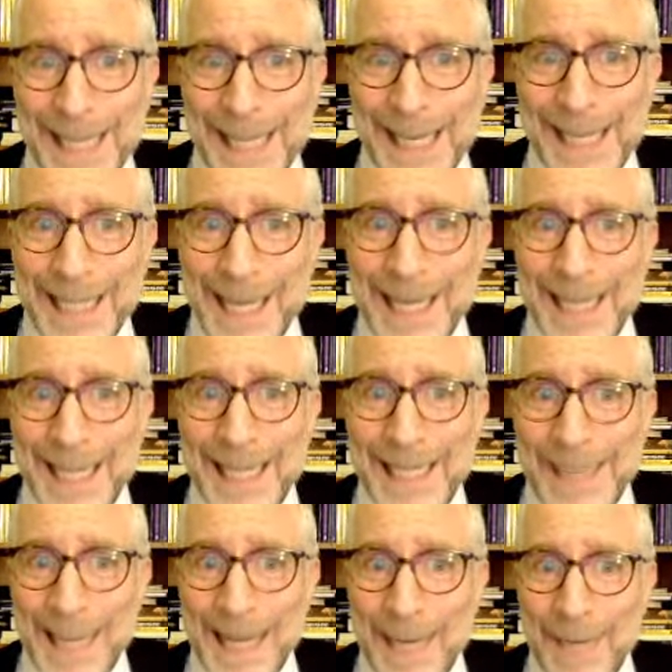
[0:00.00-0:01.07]
ding, ding, ding,
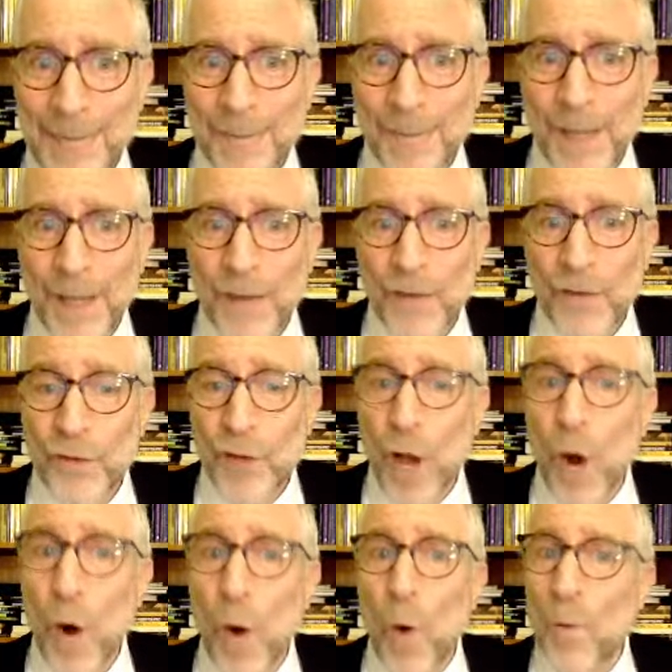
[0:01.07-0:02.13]
ding.
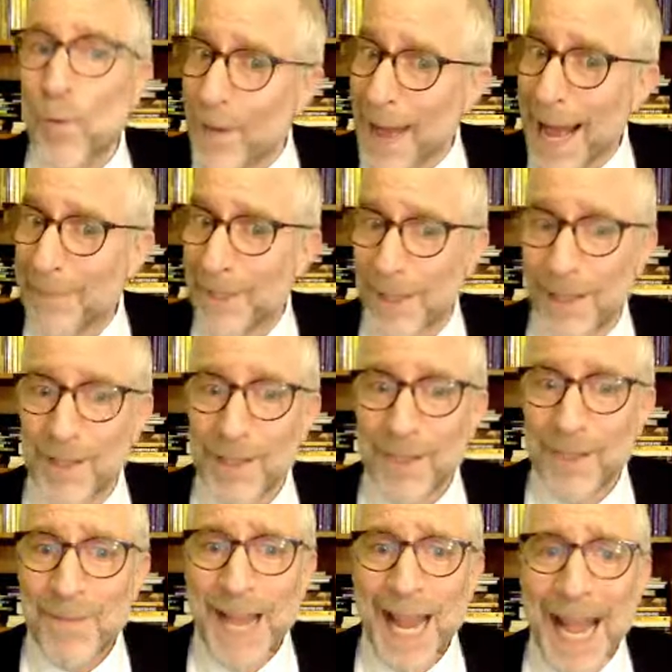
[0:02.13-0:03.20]
So fabulous.